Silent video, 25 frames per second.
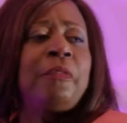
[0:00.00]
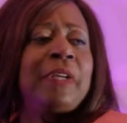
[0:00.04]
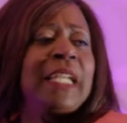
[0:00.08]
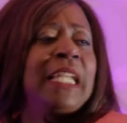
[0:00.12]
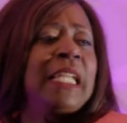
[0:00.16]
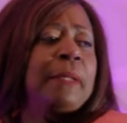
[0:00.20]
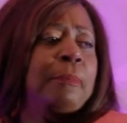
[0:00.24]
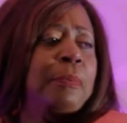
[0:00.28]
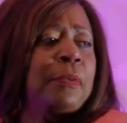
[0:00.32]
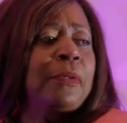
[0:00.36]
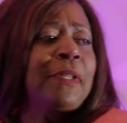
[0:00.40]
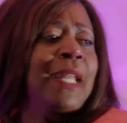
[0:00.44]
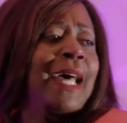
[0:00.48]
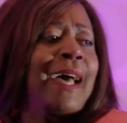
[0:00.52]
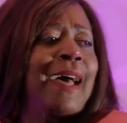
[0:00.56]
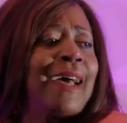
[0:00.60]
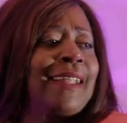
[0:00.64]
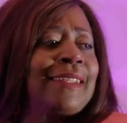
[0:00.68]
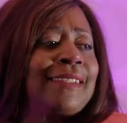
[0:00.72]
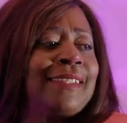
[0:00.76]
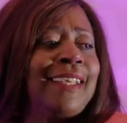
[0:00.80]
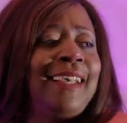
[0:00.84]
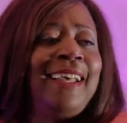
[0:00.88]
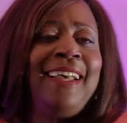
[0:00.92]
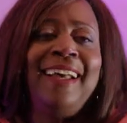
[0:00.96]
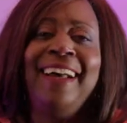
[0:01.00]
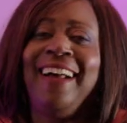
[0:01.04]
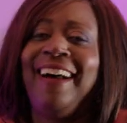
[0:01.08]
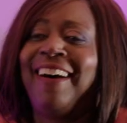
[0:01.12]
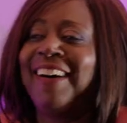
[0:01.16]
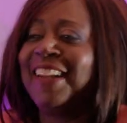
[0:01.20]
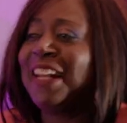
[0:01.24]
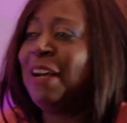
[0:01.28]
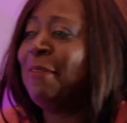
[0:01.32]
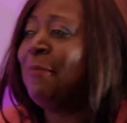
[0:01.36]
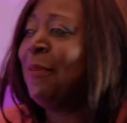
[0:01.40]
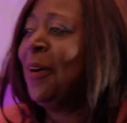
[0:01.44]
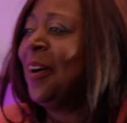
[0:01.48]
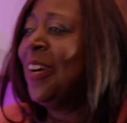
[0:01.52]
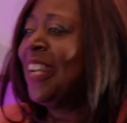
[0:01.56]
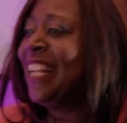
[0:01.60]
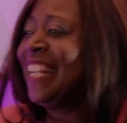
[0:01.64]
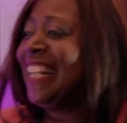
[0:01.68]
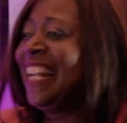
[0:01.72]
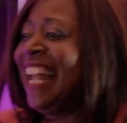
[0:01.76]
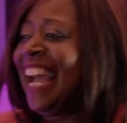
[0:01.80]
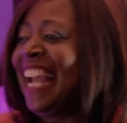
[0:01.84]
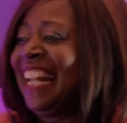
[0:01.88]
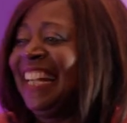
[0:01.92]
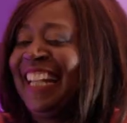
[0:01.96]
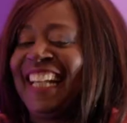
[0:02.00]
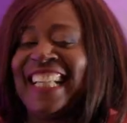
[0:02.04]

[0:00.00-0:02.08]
really put that on a morning like